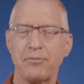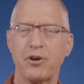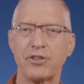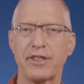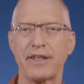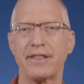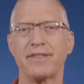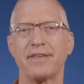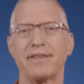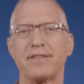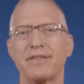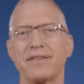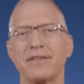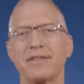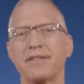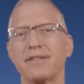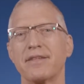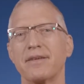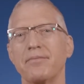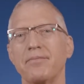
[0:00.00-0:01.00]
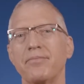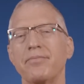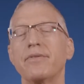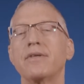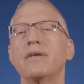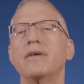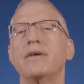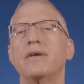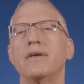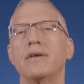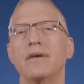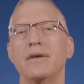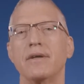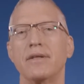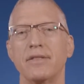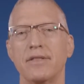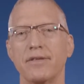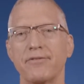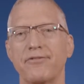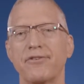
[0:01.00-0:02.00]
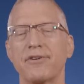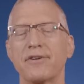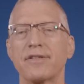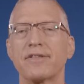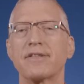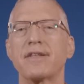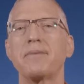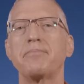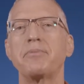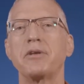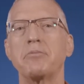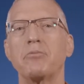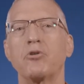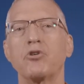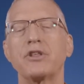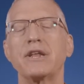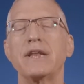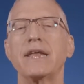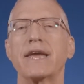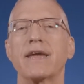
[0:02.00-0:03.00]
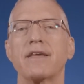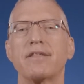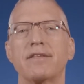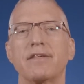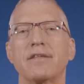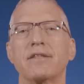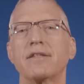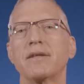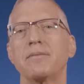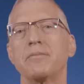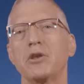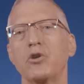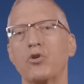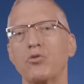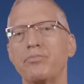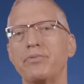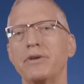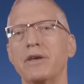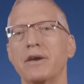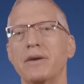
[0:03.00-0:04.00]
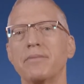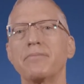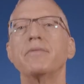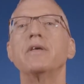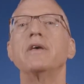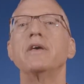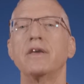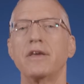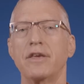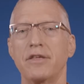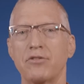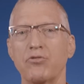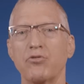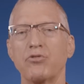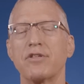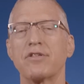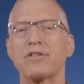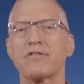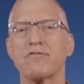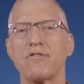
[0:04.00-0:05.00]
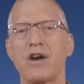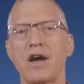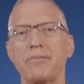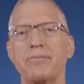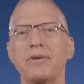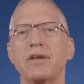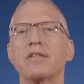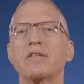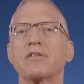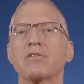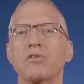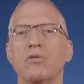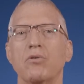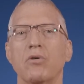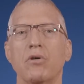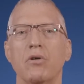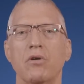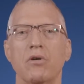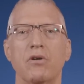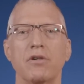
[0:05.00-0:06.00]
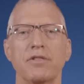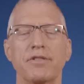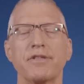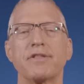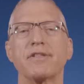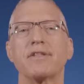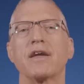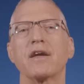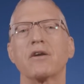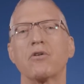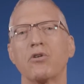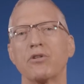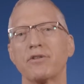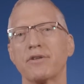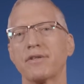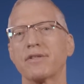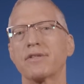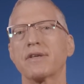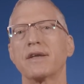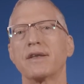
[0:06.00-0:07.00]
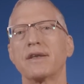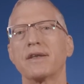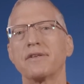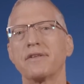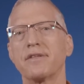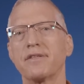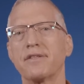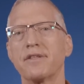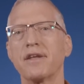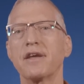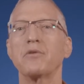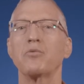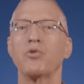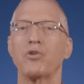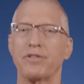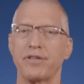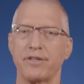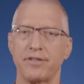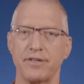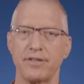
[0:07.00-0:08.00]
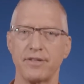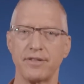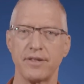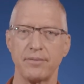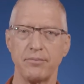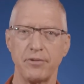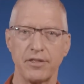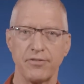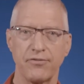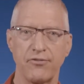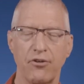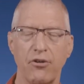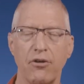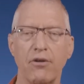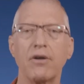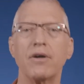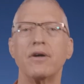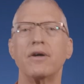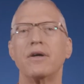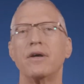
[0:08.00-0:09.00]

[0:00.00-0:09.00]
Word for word: model this system. The first step in modeling a system in OPM is to describe it so all the stakeholders can understand what the system is for